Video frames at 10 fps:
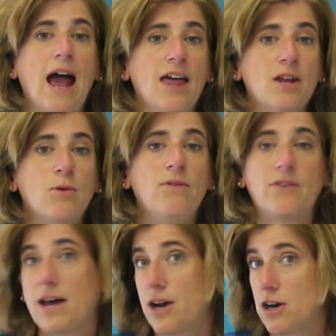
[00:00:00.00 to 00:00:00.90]
and then we've
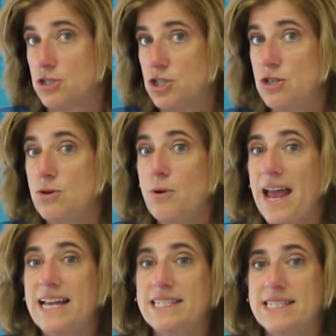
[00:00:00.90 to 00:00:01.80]
got our two
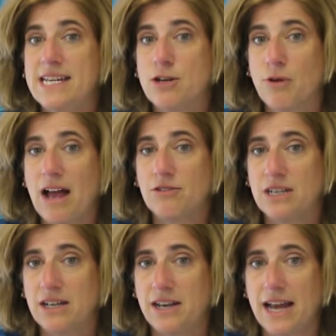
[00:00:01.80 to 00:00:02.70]
A C
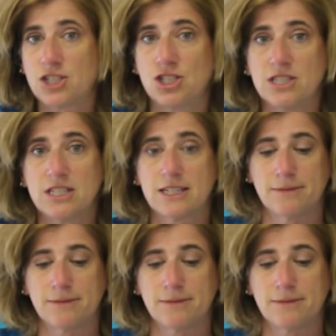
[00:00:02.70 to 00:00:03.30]
grounding connections.